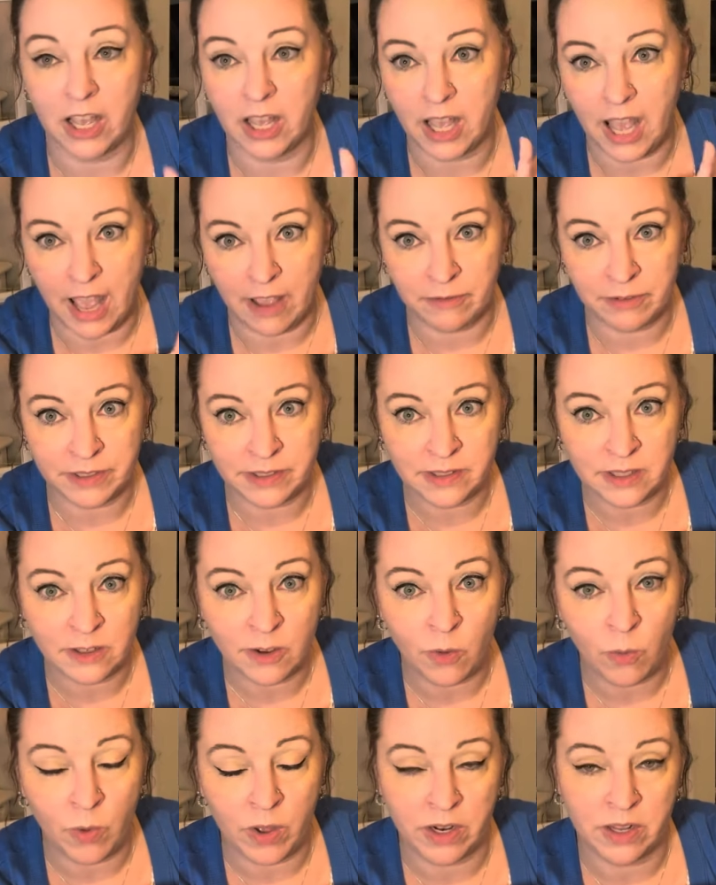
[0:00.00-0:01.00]
every
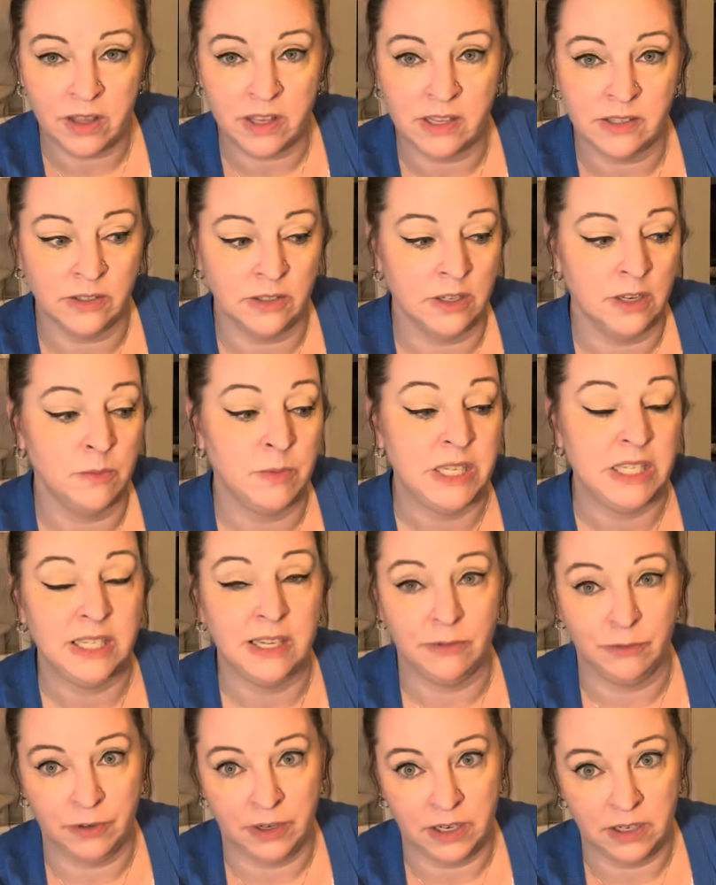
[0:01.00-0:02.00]
single one of these are going to be
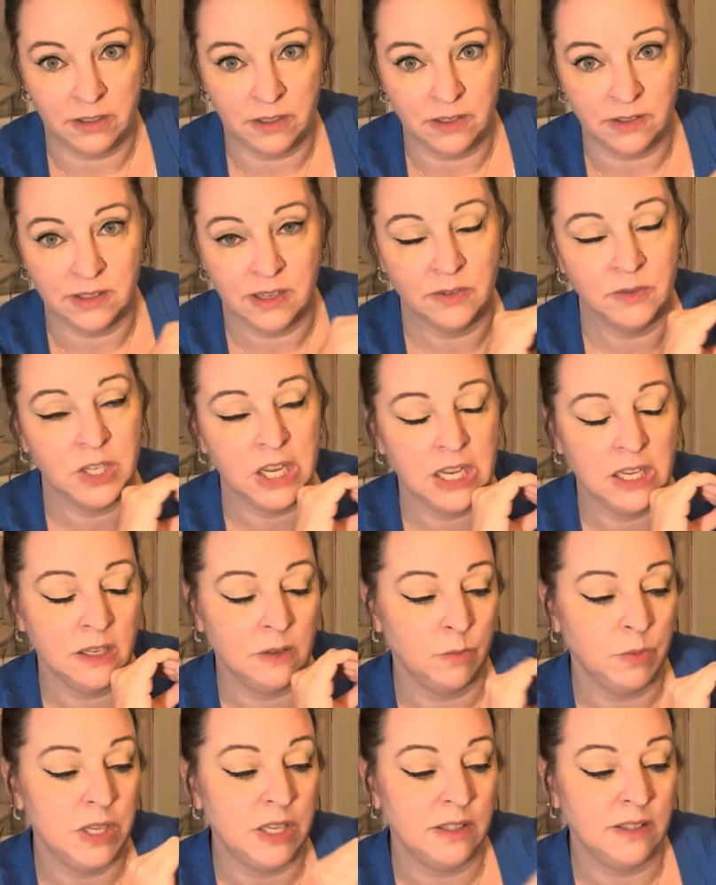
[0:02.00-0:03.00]
different because they've
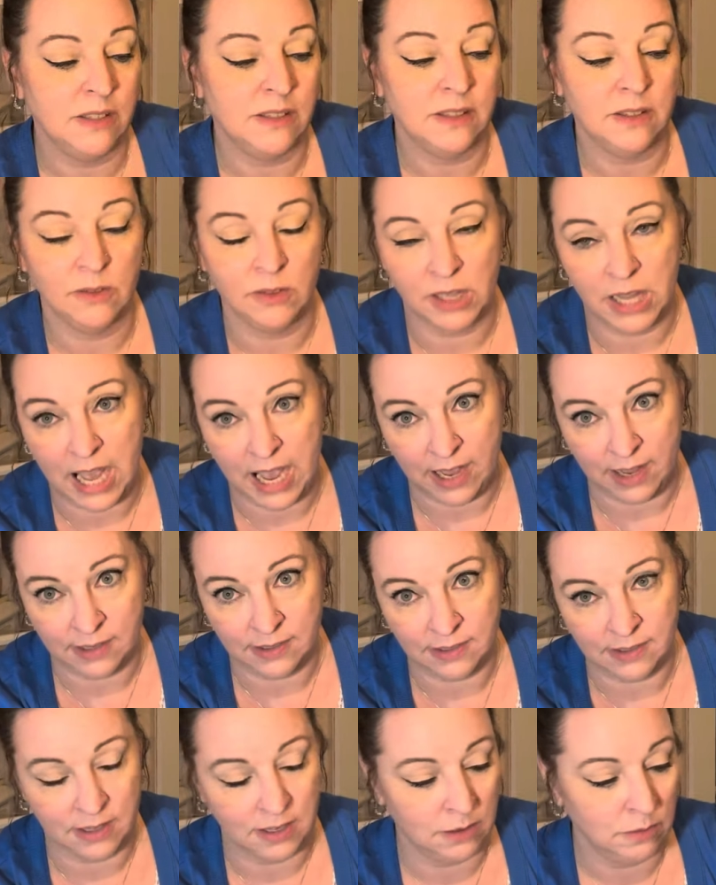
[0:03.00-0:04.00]
taken pieces of
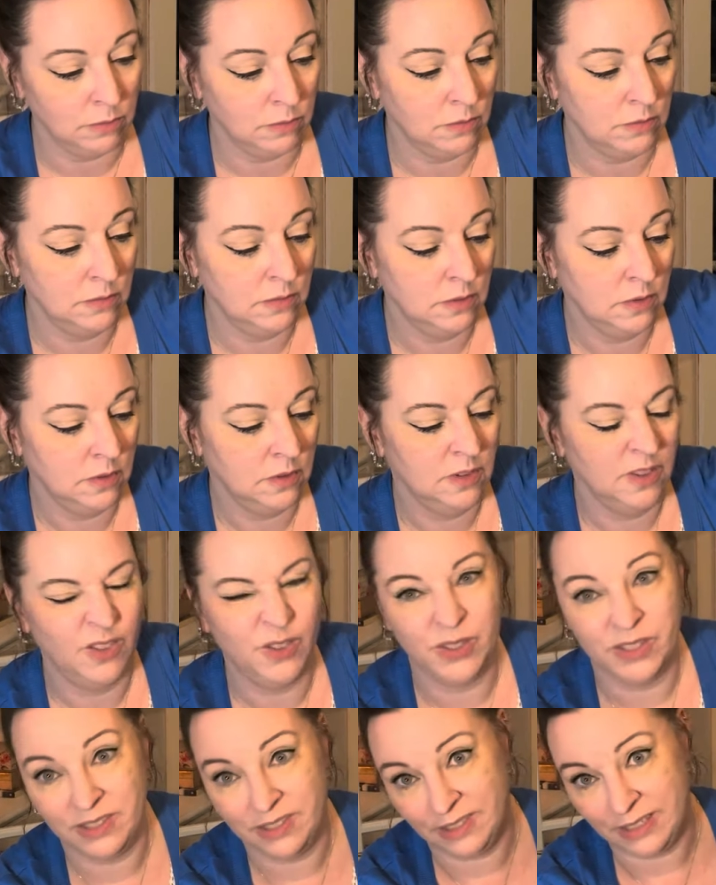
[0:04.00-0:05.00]
glass and,
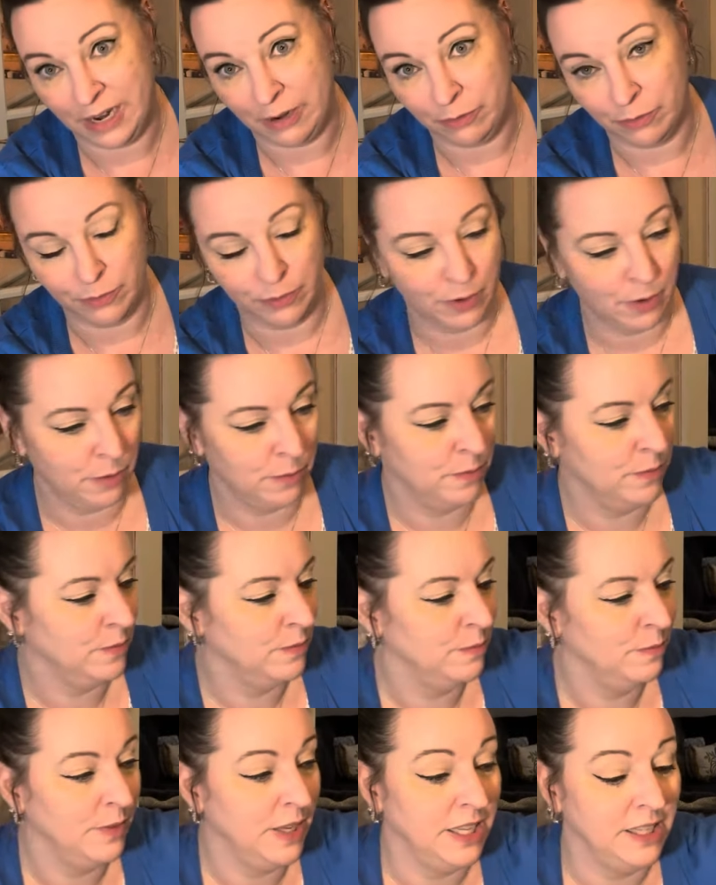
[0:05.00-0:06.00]
and it's styrofoam
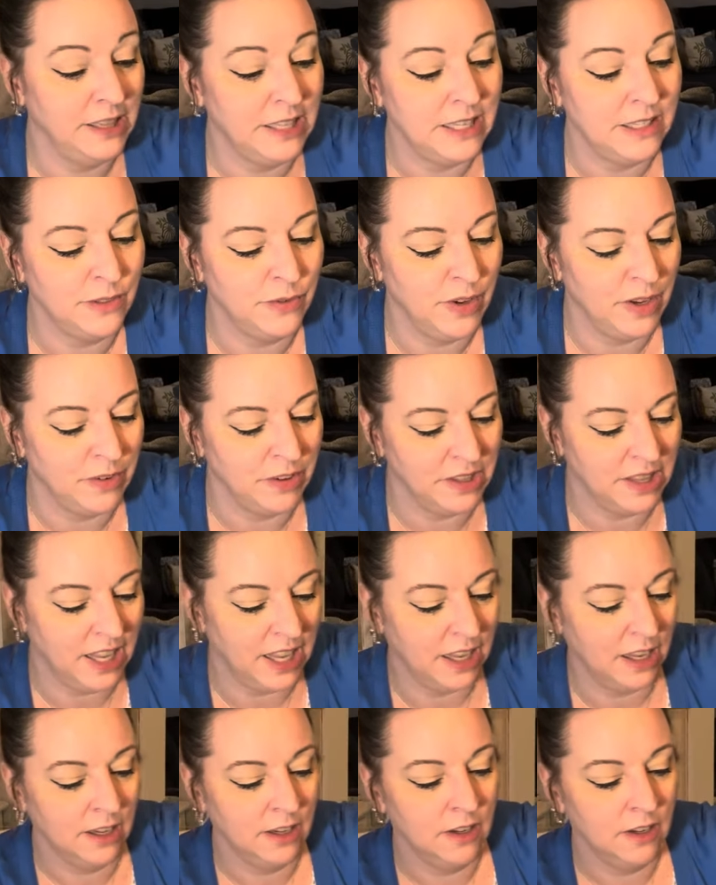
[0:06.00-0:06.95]
my least favorite thing